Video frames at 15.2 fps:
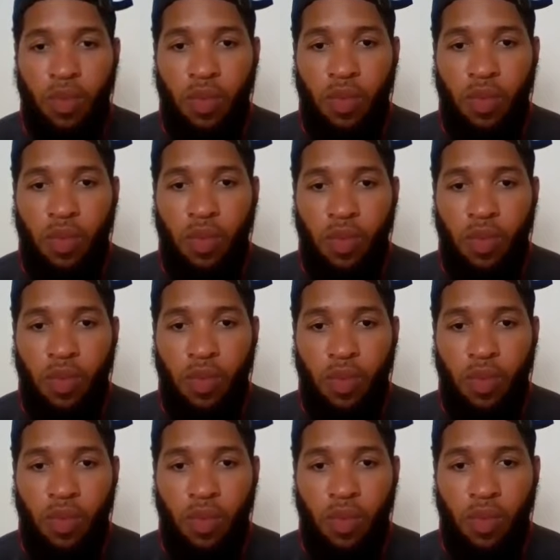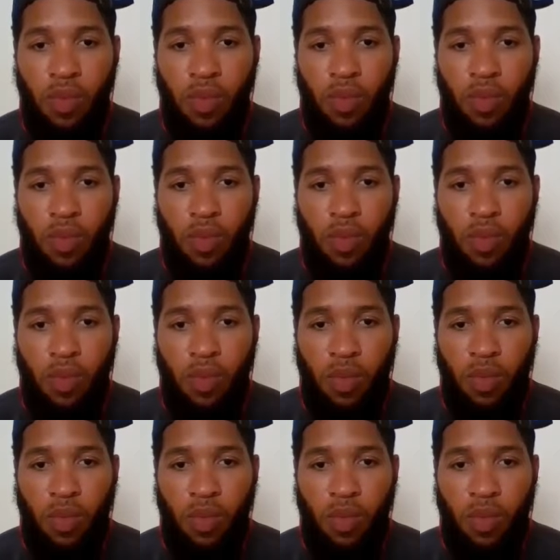
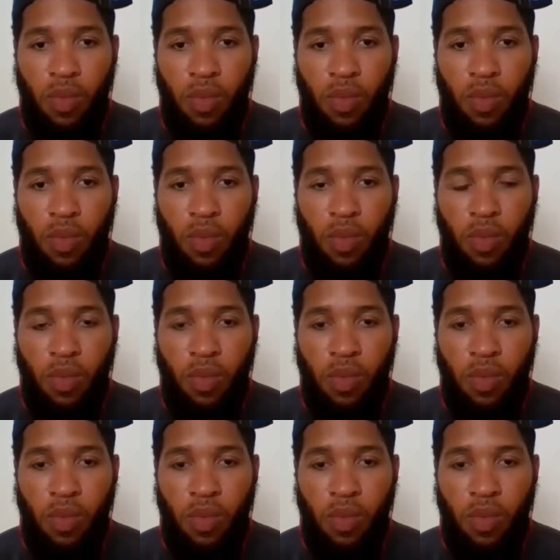This person isn't speaking.